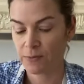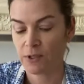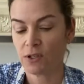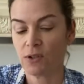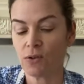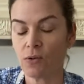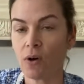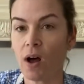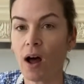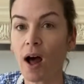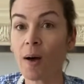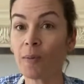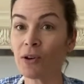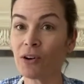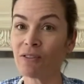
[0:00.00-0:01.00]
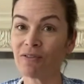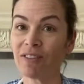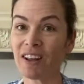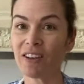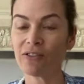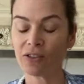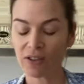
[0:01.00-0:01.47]
So I'm gonna
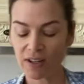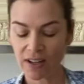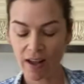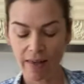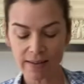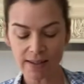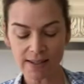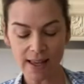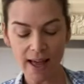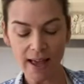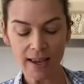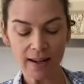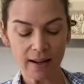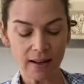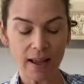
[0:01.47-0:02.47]
flavor the other side